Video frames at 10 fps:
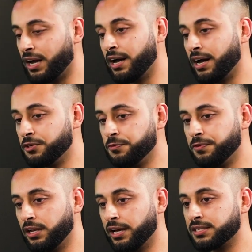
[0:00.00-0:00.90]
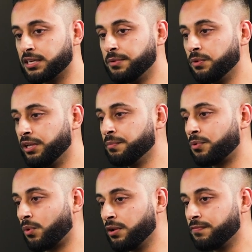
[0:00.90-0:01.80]
I do feel like it's going to be really
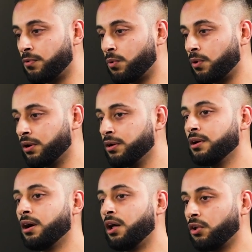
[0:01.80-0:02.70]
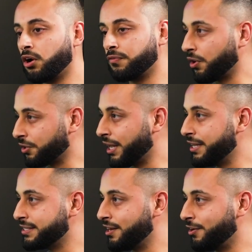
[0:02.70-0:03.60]
important for a lot of our
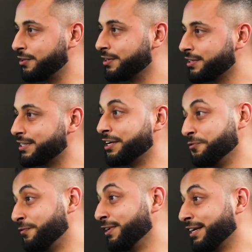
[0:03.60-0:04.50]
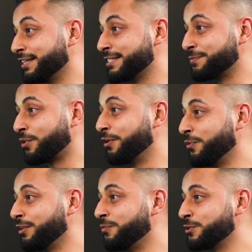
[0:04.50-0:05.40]
clientele because I do feel like this is probably
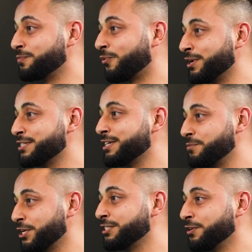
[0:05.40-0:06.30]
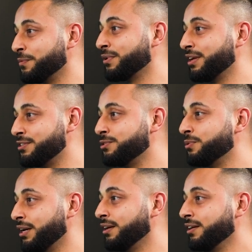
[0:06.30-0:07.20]
one of the most important subjects you can put
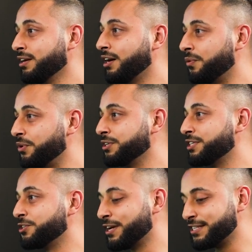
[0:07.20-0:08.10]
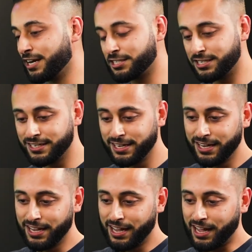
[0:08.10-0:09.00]
into a real estate transaction.
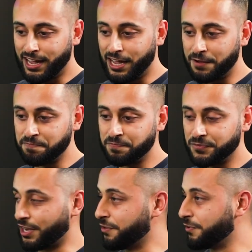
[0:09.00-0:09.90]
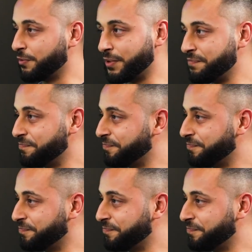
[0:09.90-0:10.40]
So how you feeling, man?